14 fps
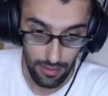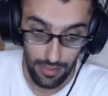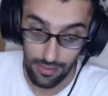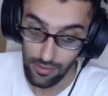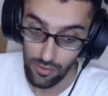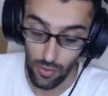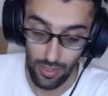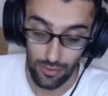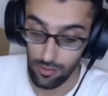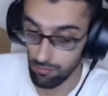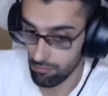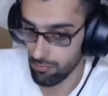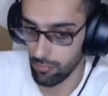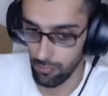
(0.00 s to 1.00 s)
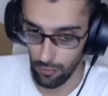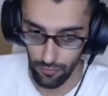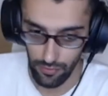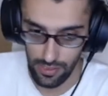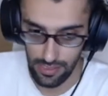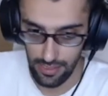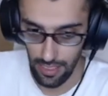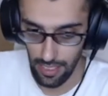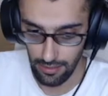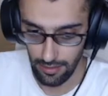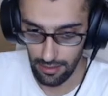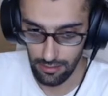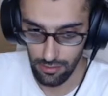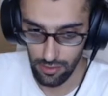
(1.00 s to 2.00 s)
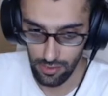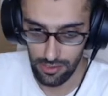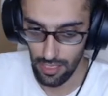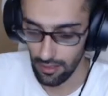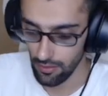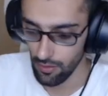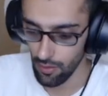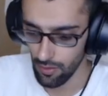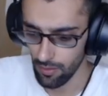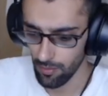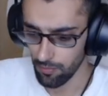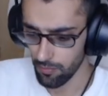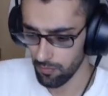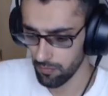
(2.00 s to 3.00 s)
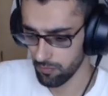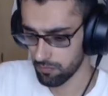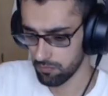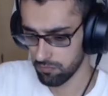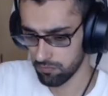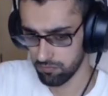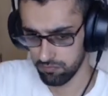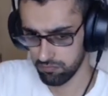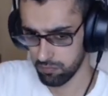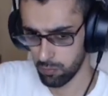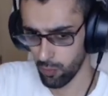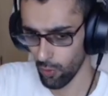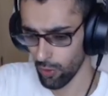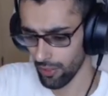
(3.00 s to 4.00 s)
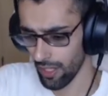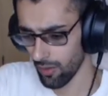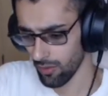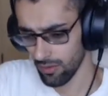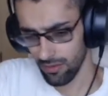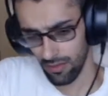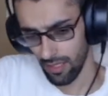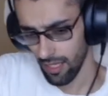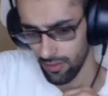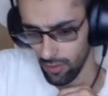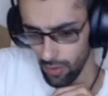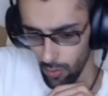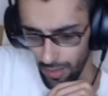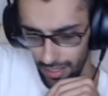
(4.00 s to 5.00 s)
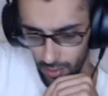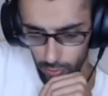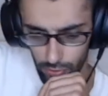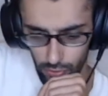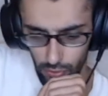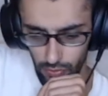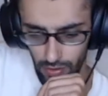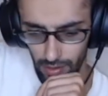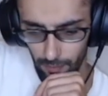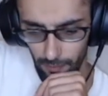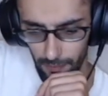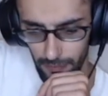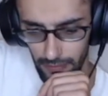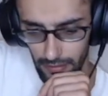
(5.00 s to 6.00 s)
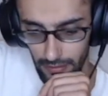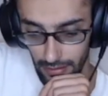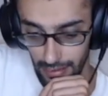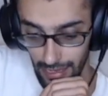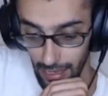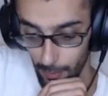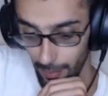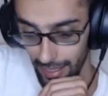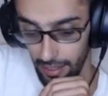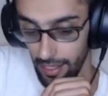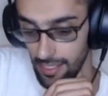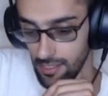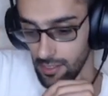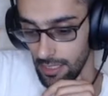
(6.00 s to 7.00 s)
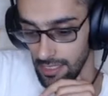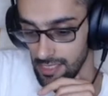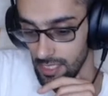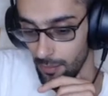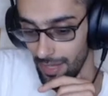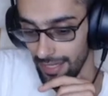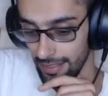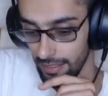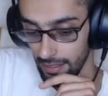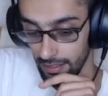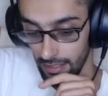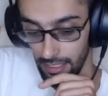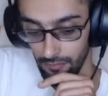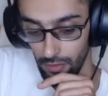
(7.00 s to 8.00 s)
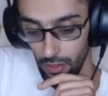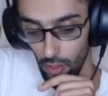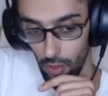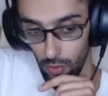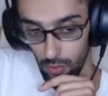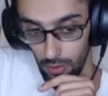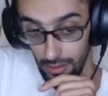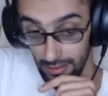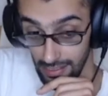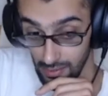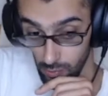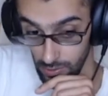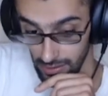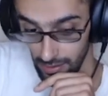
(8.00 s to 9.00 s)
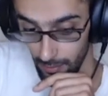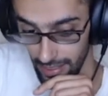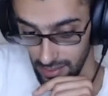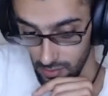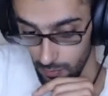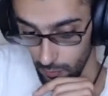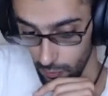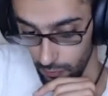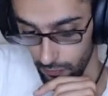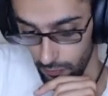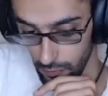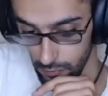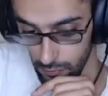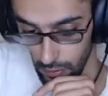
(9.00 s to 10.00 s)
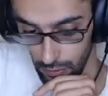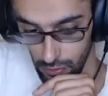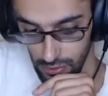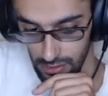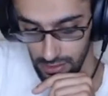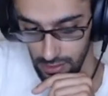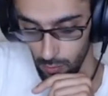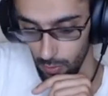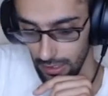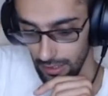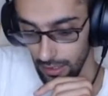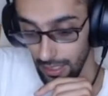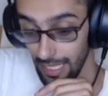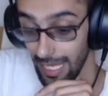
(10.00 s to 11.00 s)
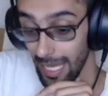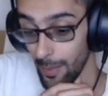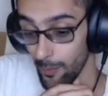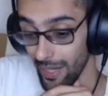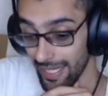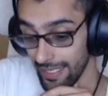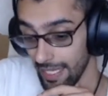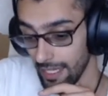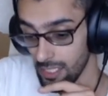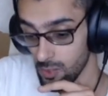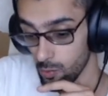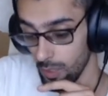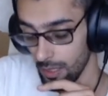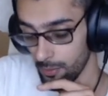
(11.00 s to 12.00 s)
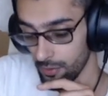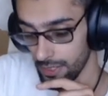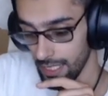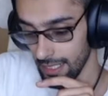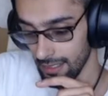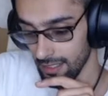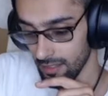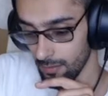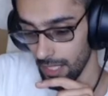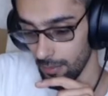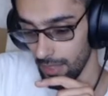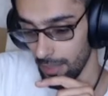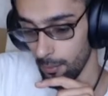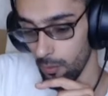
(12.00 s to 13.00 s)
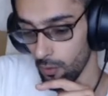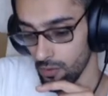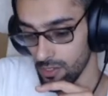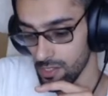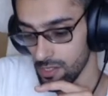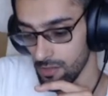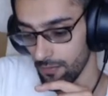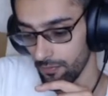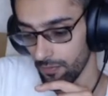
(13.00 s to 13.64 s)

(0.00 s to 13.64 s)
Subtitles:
So obviously I can just take the pawn now. I don't know why you would do that. As you can see, even though this was the best move, rook to c1, my king is well protected by my pawns.